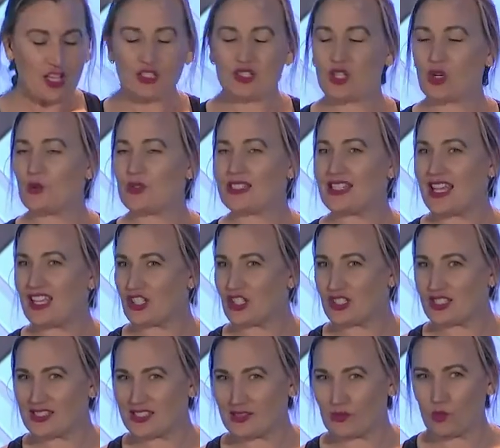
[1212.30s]
So is that
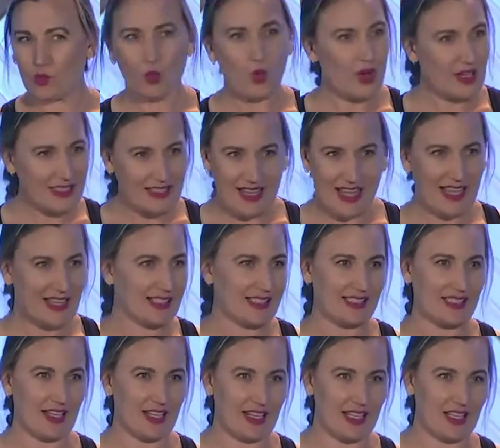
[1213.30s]
just one case
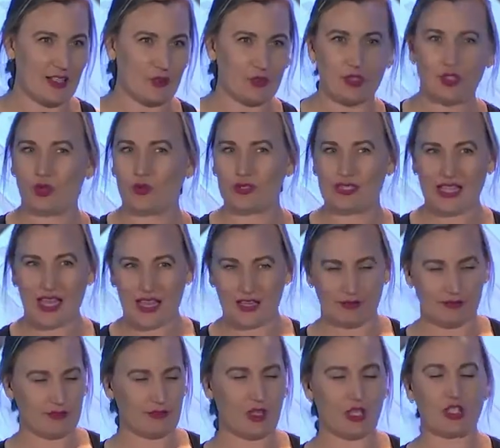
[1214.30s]
study? You know, is that
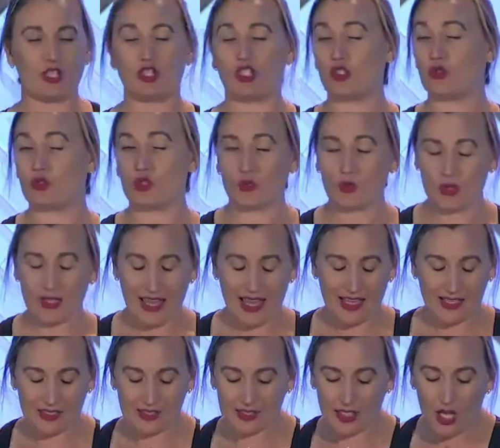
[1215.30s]
an unusual
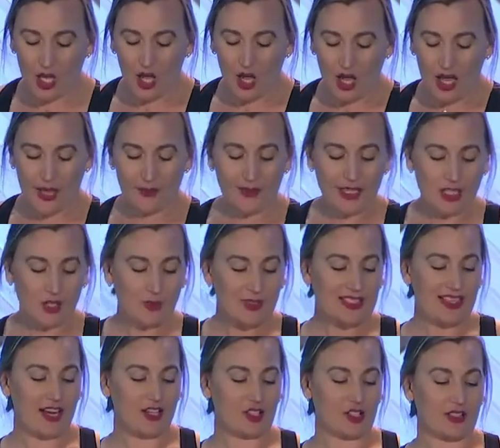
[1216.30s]
case? That's
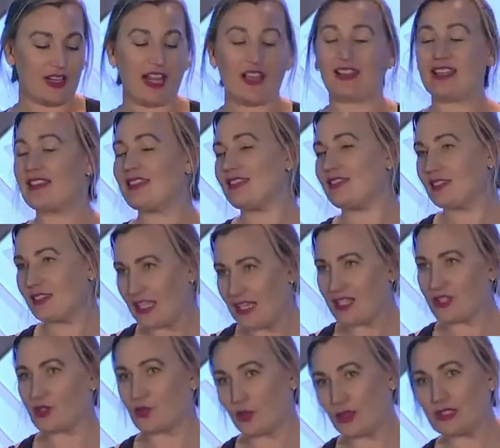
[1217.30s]
what Dr. Kelly, and
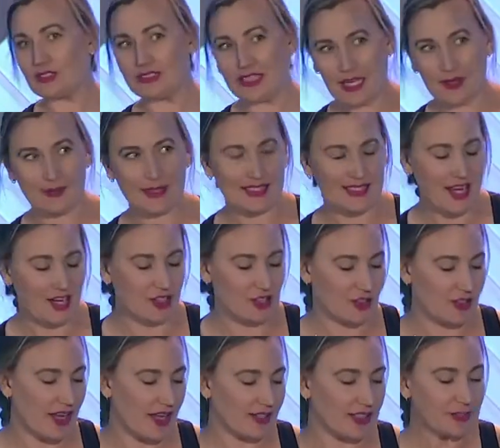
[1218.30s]
his real name is
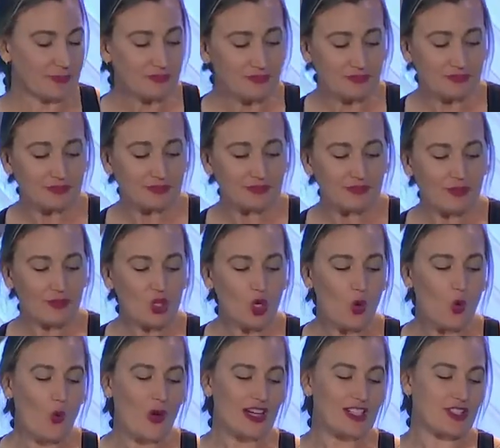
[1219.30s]
Dr. Kelly,
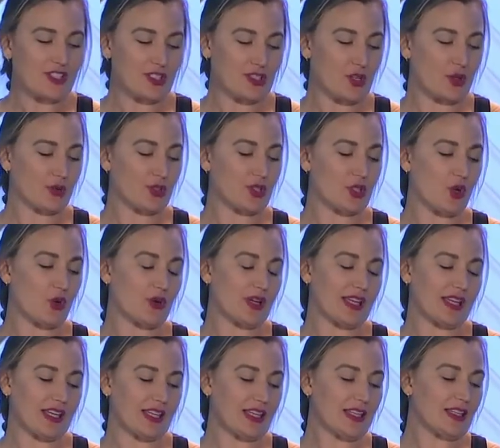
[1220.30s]
wanted to know. So
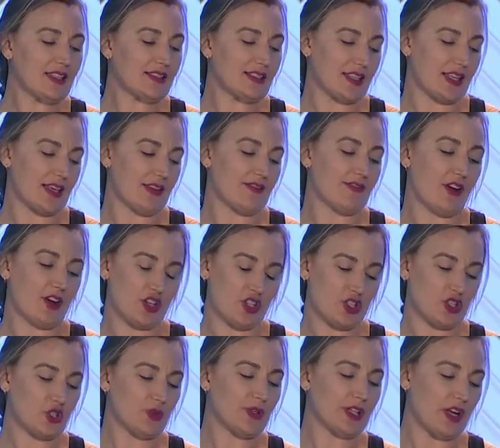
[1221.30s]
he did
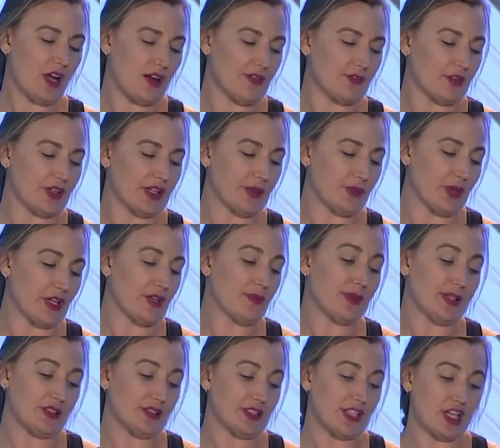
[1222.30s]
functional recovery
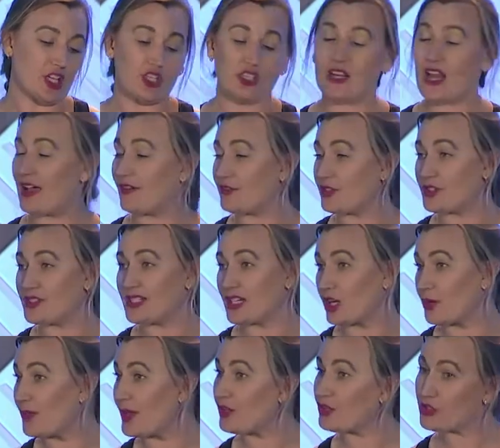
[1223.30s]
rehabilitation after
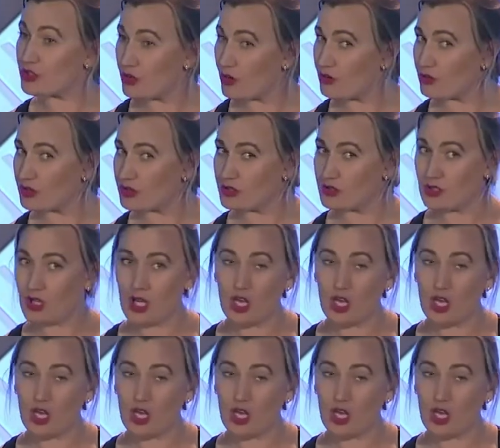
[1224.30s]
cerebellar strokes.